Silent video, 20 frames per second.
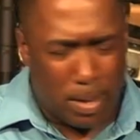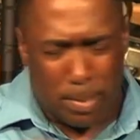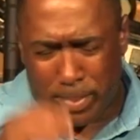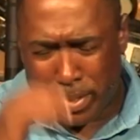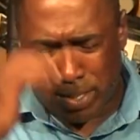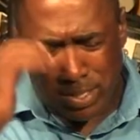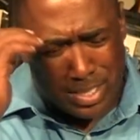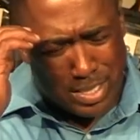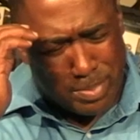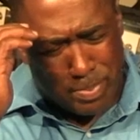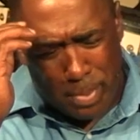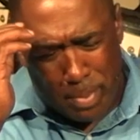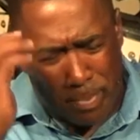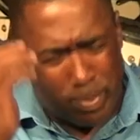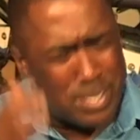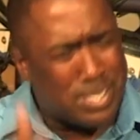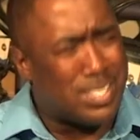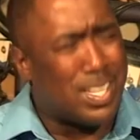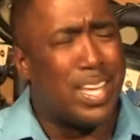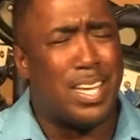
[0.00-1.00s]
Maybe there's just been
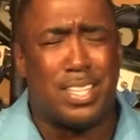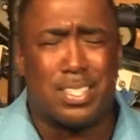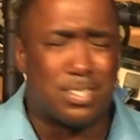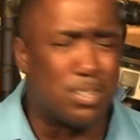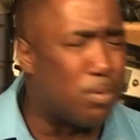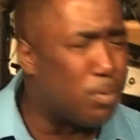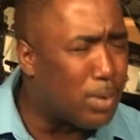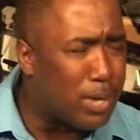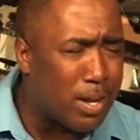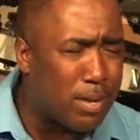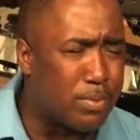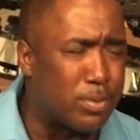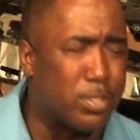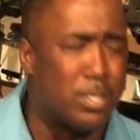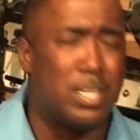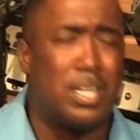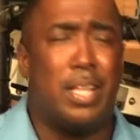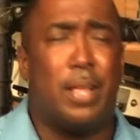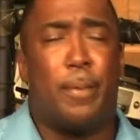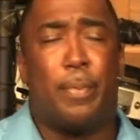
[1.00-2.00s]
mistakes or
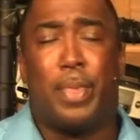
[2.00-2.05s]
whatever.